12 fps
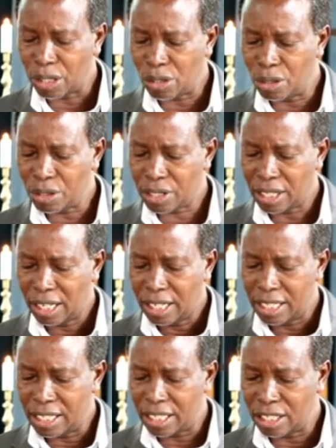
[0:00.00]
because
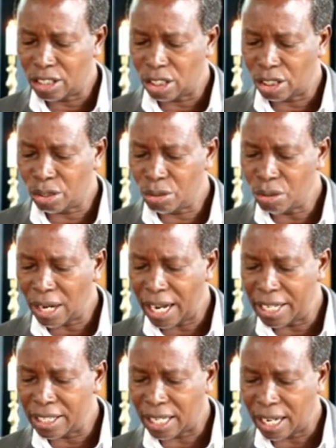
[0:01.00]
it is through
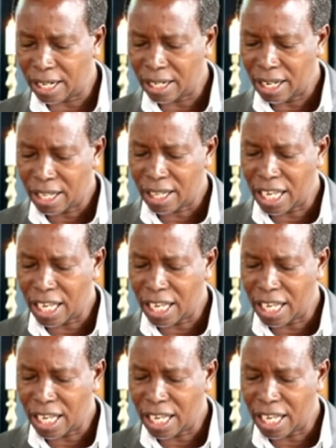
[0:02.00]
Isaac